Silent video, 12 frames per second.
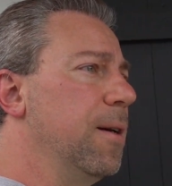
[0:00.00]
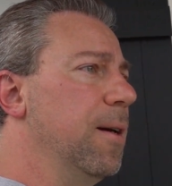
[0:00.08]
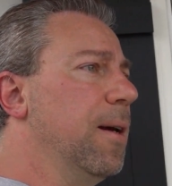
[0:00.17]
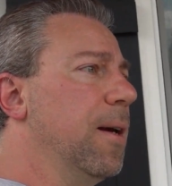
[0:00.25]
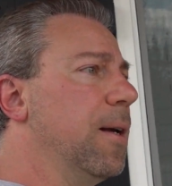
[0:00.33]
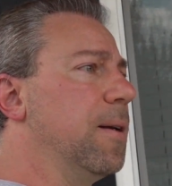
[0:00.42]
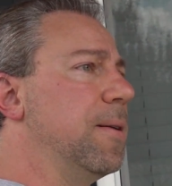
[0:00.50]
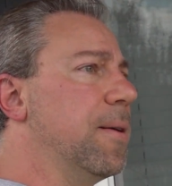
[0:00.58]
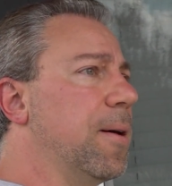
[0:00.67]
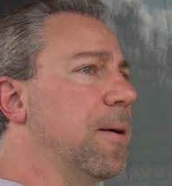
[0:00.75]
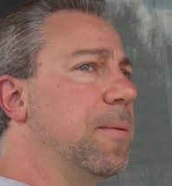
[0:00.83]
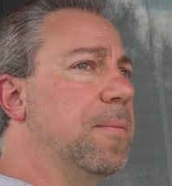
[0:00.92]
and
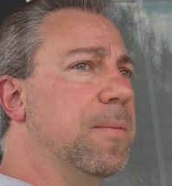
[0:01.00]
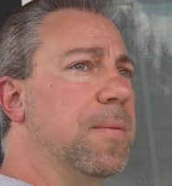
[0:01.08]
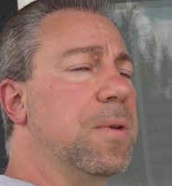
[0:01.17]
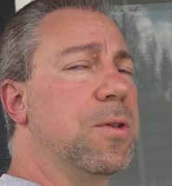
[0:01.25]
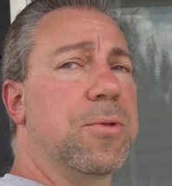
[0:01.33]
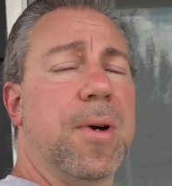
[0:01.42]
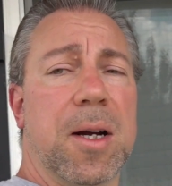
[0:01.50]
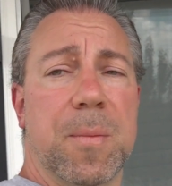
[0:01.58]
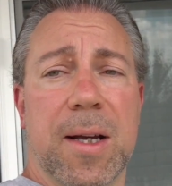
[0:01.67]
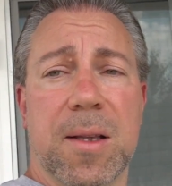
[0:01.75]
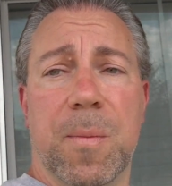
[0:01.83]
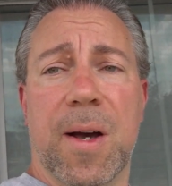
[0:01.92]
just trying to
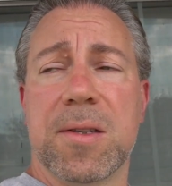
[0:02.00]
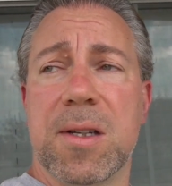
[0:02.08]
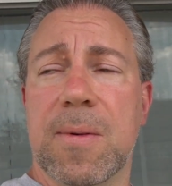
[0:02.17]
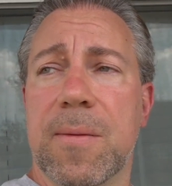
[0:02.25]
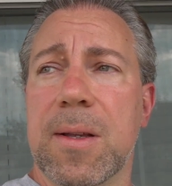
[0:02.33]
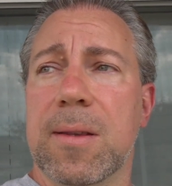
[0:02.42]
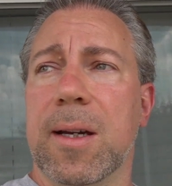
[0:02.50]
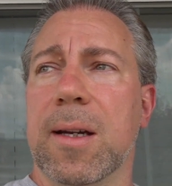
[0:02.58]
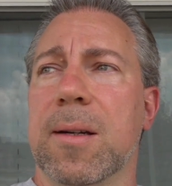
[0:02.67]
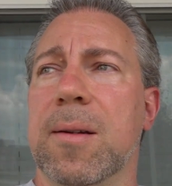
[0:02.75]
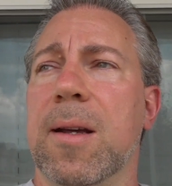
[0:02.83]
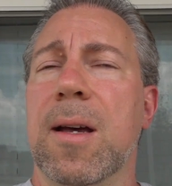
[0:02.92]
make the best of everything.
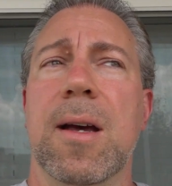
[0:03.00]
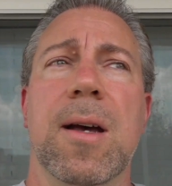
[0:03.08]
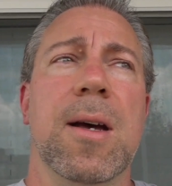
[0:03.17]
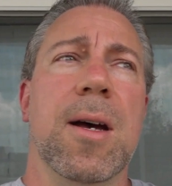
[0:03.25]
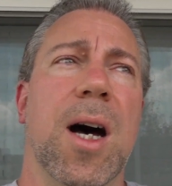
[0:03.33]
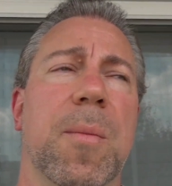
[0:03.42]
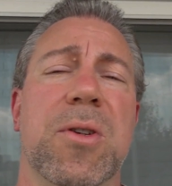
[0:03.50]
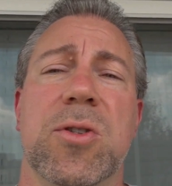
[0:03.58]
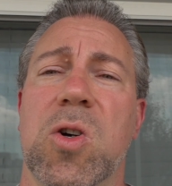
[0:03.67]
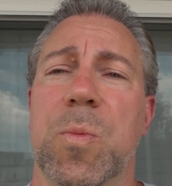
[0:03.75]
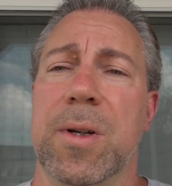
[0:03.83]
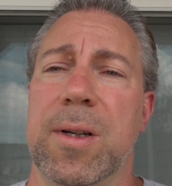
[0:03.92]
And I'm just
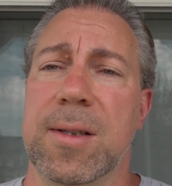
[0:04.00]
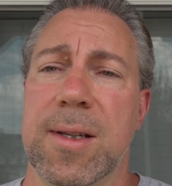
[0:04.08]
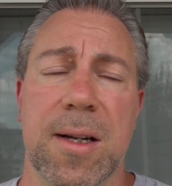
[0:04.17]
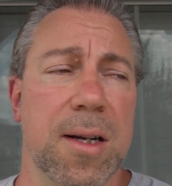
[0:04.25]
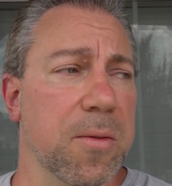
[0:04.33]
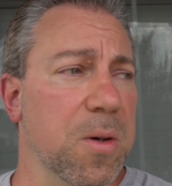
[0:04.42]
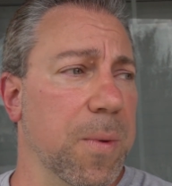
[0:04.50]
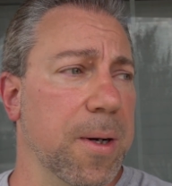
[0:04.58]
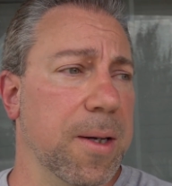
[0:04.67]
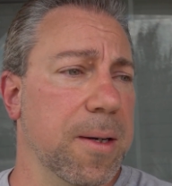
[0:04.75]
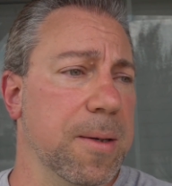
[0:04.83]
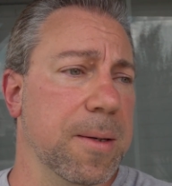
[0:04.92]
hoping that
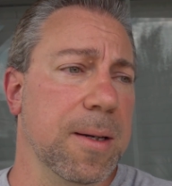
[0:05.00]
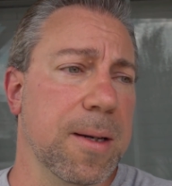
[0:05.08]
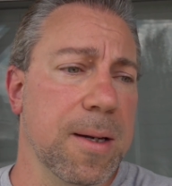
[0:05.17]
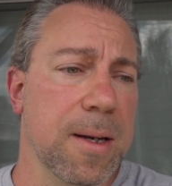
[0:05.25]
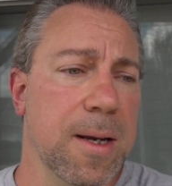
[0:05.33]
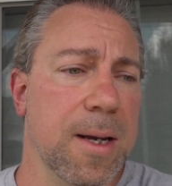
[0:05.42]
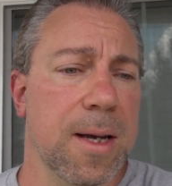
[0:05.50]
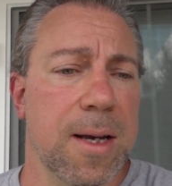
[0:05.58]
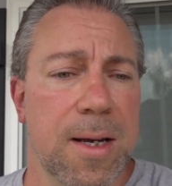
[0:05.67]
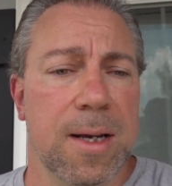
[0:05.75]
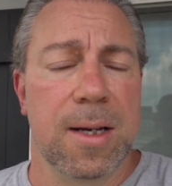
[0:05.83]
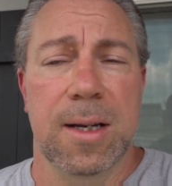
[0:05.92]
everybody
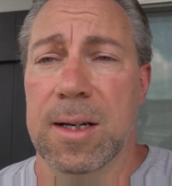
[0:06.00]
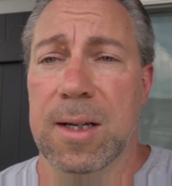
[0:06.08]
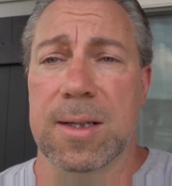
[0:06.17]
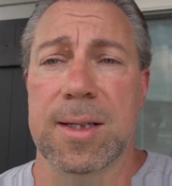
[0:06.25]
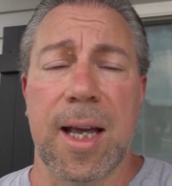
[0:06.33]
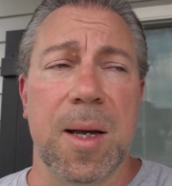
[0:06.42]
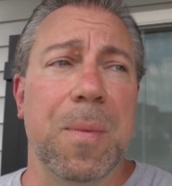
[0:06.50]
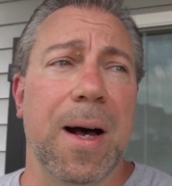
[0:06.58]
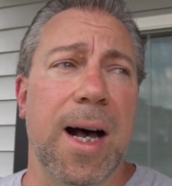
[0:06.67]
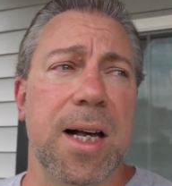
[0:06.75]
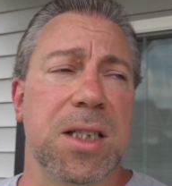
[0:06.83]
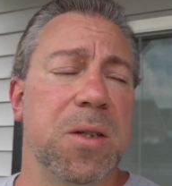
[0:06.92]
is staying
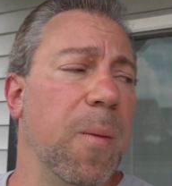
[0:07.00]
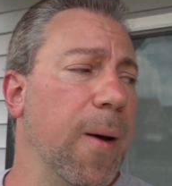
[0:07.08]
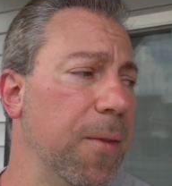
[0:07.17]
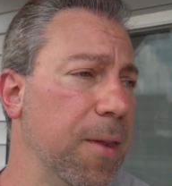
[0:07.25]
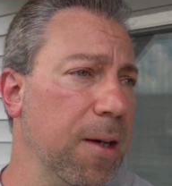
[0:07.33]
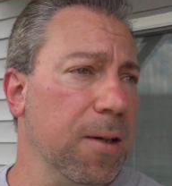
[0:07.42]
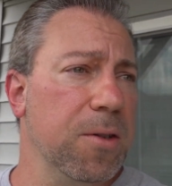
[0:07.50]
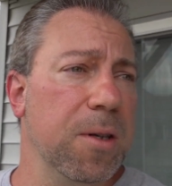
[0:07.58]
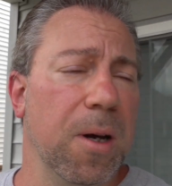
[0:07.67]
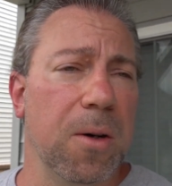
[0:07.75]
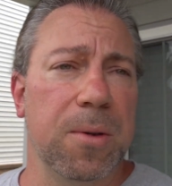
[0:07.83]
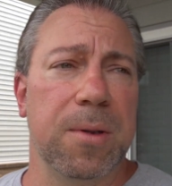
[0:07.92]
positive about things.
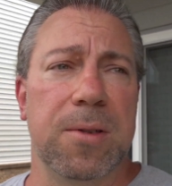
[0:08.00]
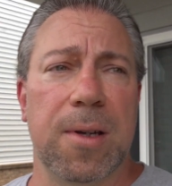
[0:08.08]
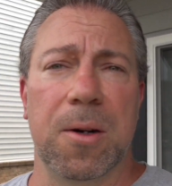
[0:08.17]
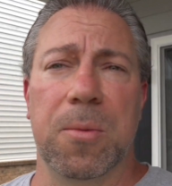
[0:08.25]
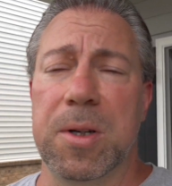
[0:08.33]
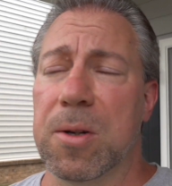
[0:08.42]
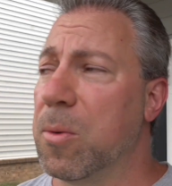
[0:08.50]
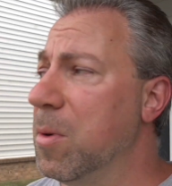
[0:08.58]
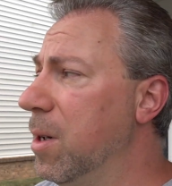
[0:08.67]
It's like we don't